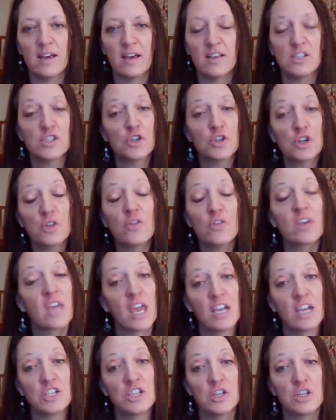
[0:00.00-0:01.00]

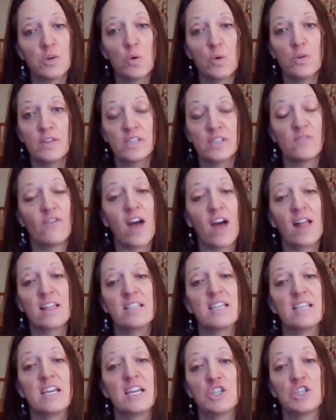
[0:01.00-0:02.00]
certification or this
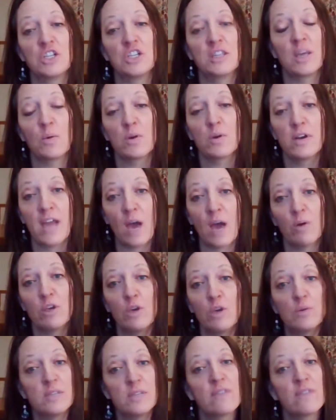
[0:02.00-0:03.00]
validation that we're now
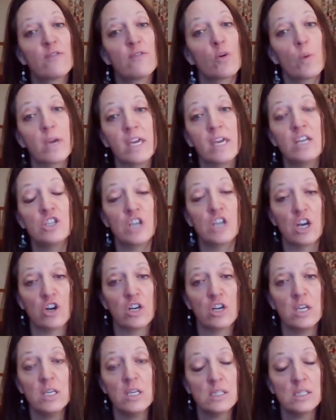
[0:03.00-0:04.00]
using for
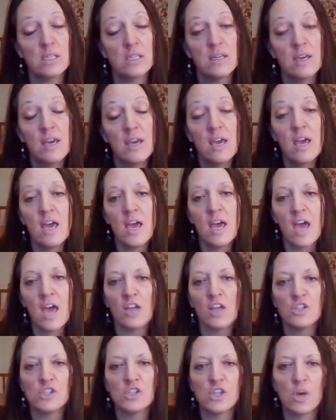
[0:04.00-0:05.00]
WikiCharities.
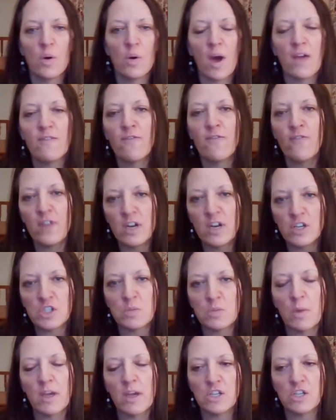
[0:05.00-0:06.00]
And so I
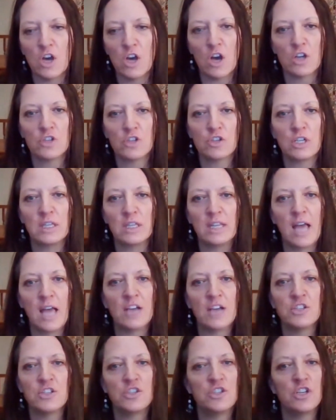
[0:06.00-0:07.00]
finished my doctorate
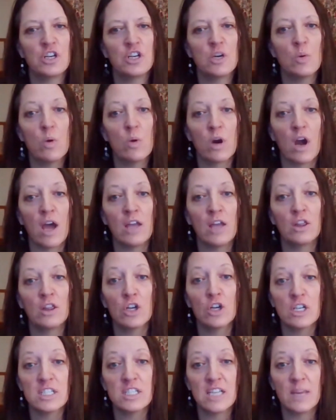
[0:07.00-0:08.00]
last year, where I
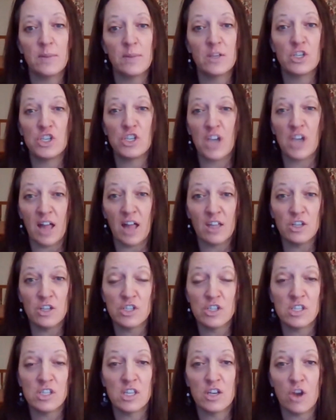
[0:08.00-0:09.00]
looked at the
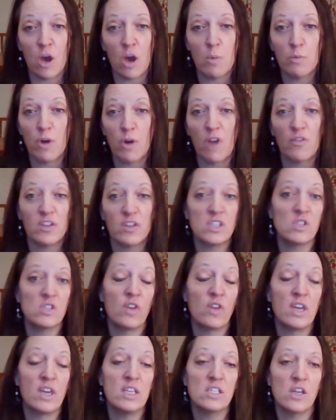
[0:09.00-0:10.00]
challenges that nonprofits
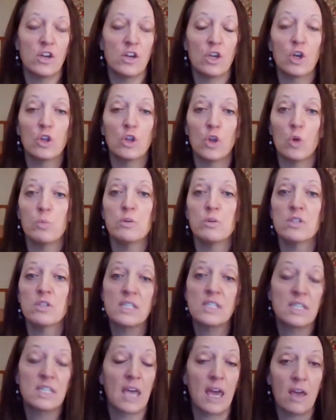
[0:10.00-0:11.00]
face on a global
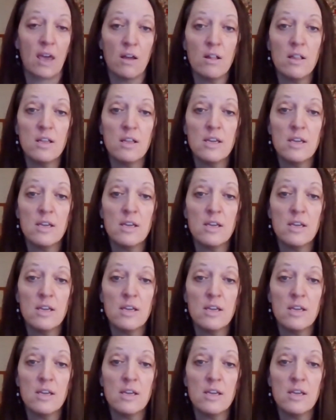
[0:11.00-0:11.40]
scale.